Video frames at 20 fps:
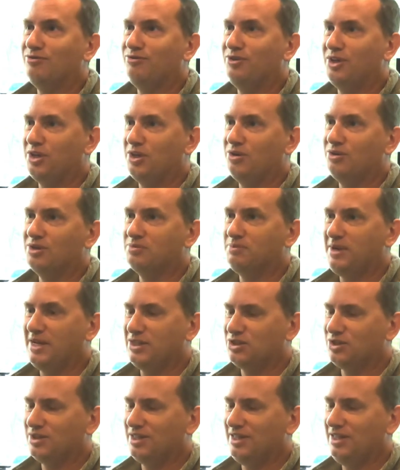video
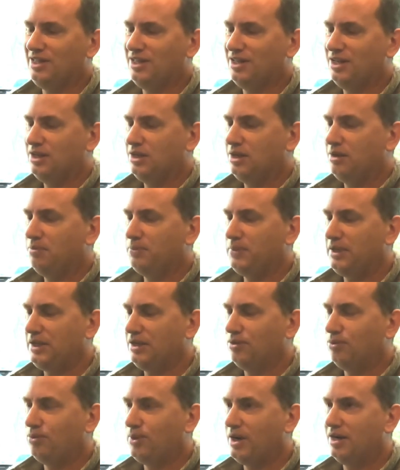especially, be
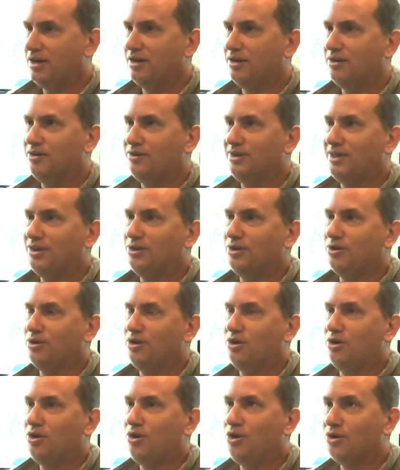aware that there
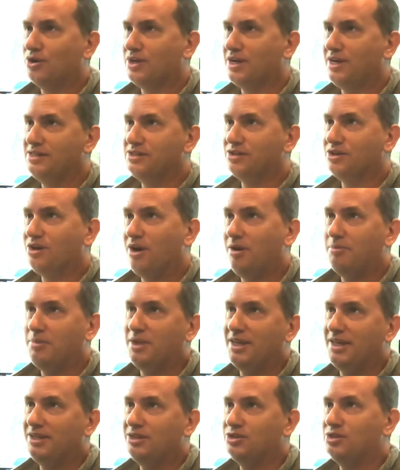are all kinds of
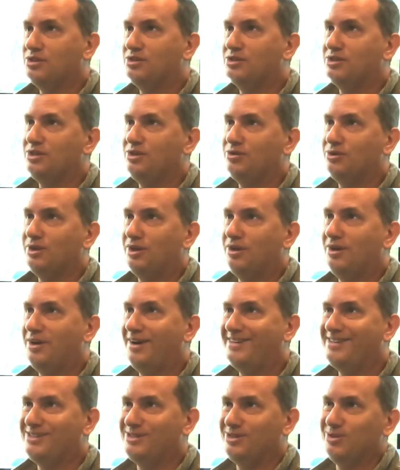combinations that you
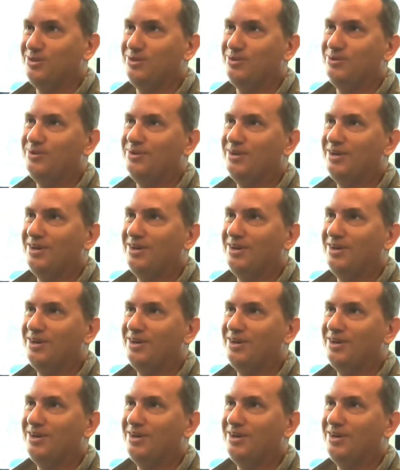cannot do